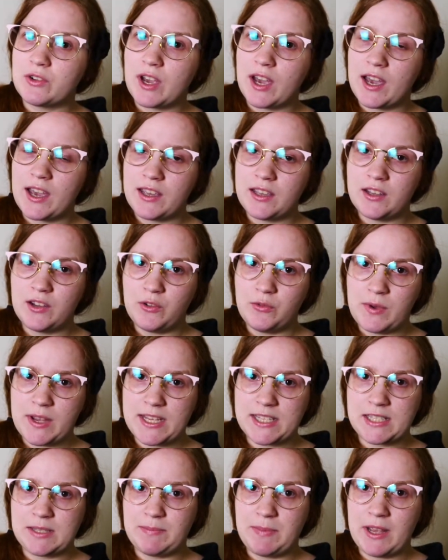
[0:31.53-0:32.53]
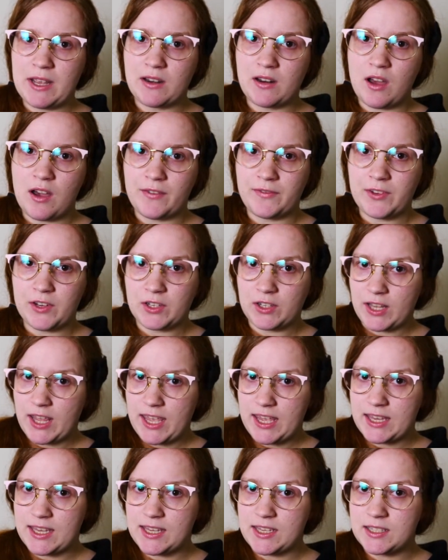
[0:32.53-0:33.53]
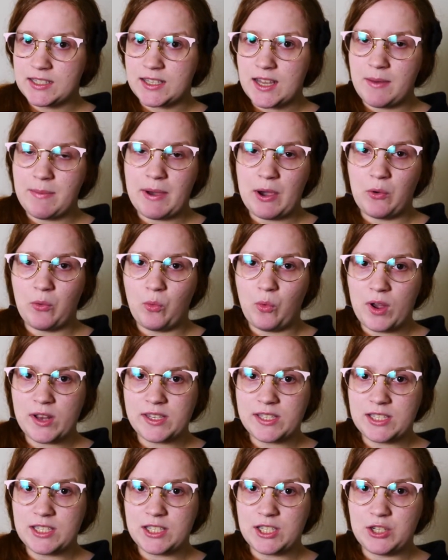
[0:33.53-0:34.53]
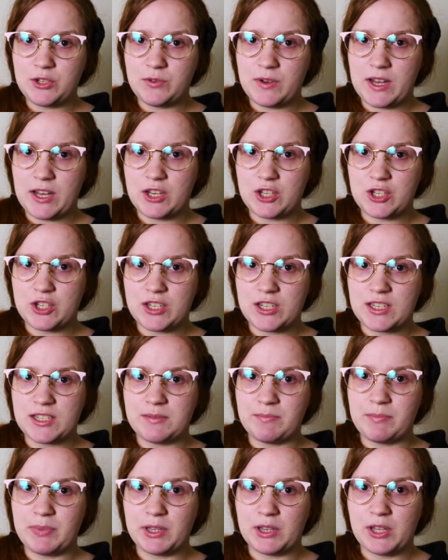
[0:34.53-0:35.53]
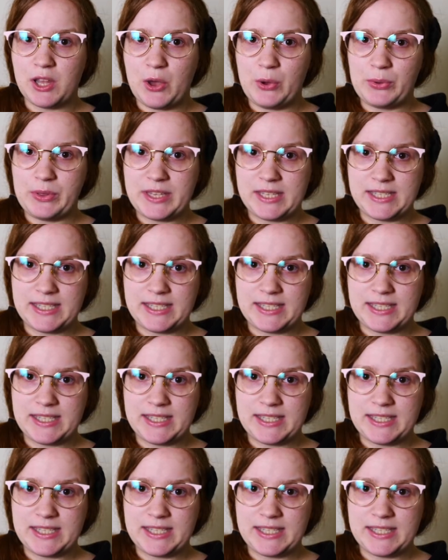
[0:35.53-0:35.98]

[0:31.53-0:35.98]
cut your waistband off your leggings about 1 to 2 inches below the